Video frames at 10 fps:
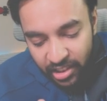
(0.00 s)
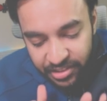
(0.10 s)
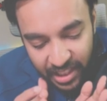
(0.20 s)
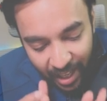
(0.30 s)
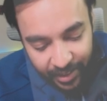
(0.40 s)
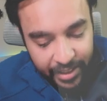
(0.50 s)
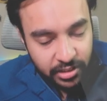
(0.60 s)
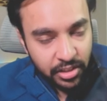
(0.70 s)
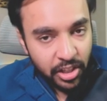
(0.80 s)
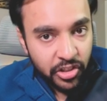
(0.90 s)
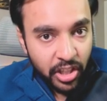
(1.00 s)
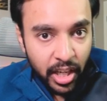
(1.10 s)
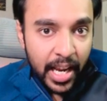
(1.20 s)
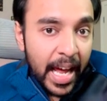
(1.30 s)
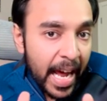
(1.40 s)
a stack data structure
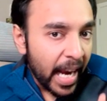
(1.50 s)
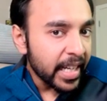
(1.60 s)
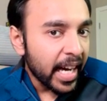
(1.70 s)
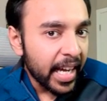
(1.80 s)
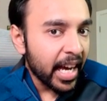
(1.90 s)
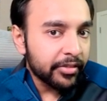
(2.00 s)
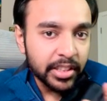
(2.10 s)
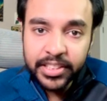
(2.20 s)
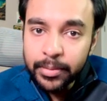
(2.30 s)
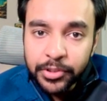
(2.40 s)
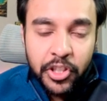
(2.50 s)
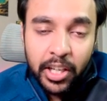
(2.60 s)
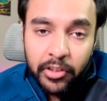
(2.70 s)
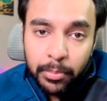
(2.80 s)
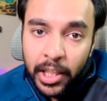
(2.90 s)
and I have the same string
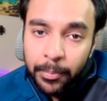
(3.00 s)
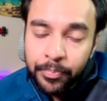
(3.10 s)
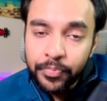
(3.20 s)
with me.